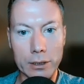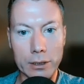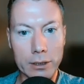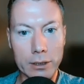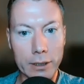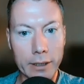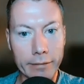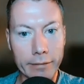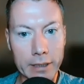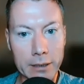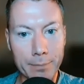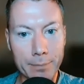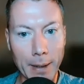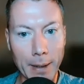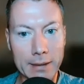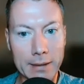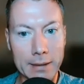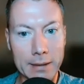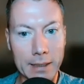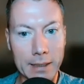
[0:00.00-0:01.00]
So they're
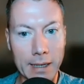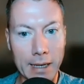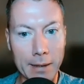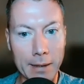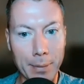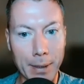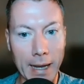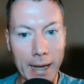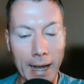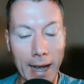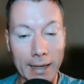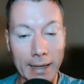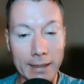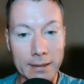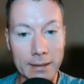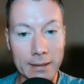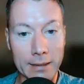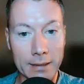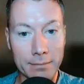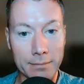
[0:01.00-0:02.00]
expecting to keep it
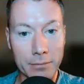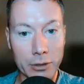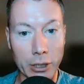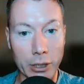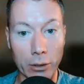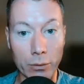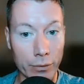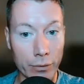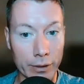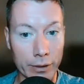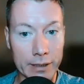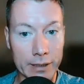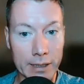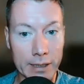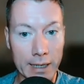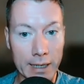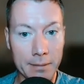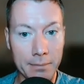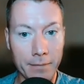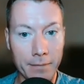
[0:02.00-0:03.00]
as, you know, the
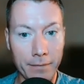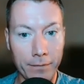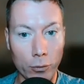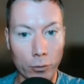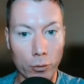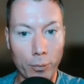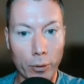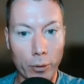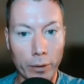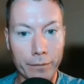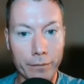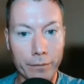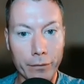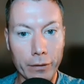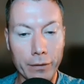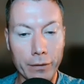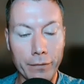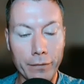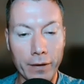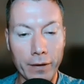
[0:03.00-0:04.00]
same,
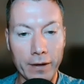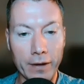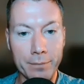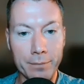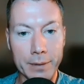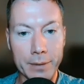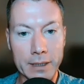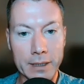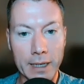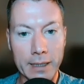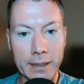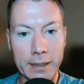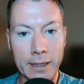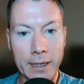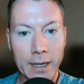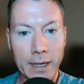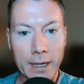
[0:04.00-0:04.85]
4.35%.